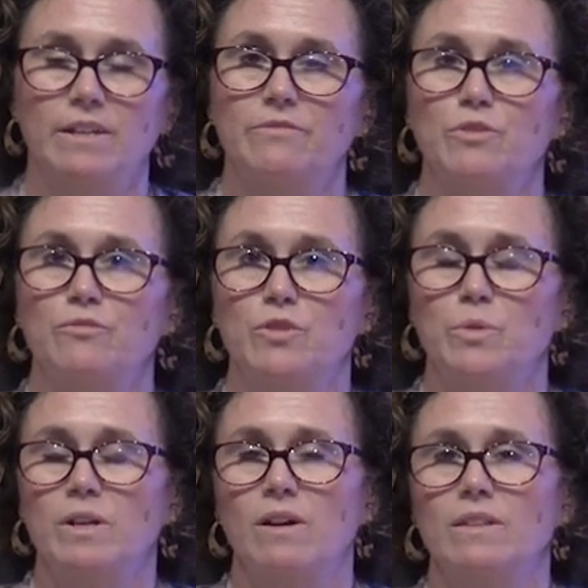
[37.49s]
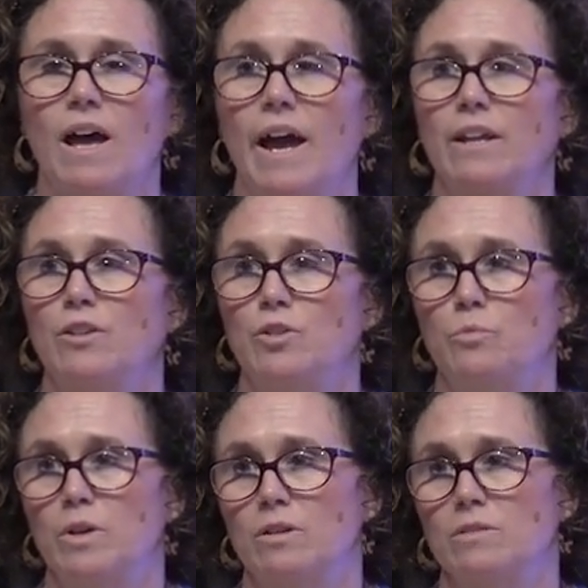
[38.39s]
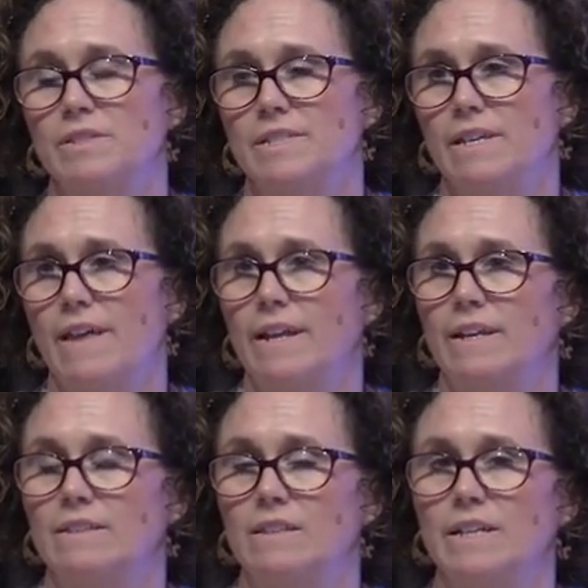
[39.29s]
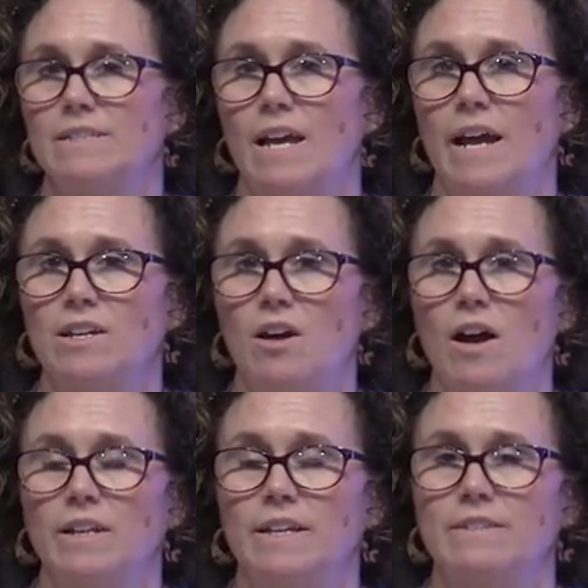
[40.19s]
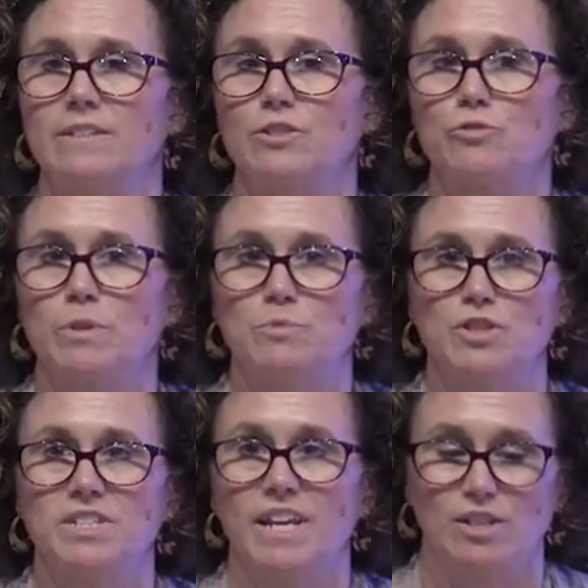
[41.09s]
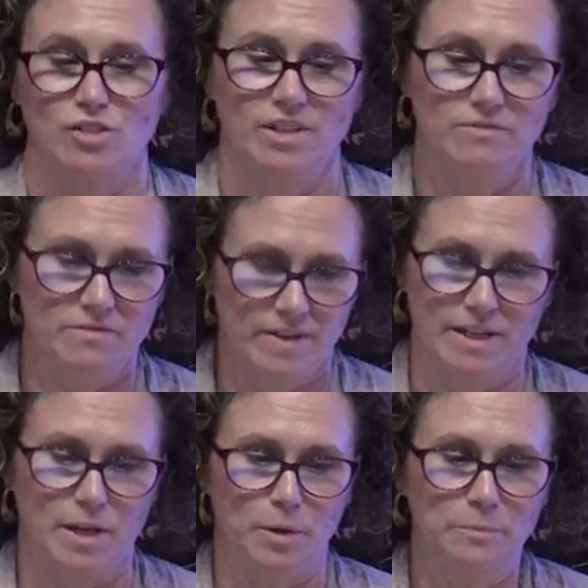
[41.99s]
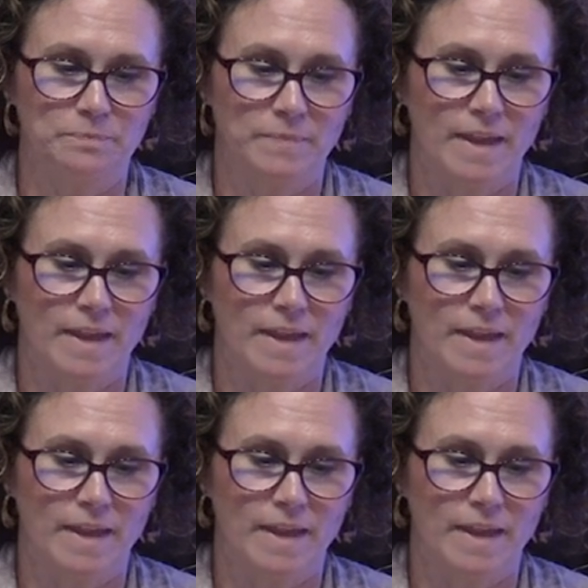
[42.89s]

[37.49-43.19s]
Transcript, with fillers: And if you're viewing online, you will see that in the links icon in the description section of the video.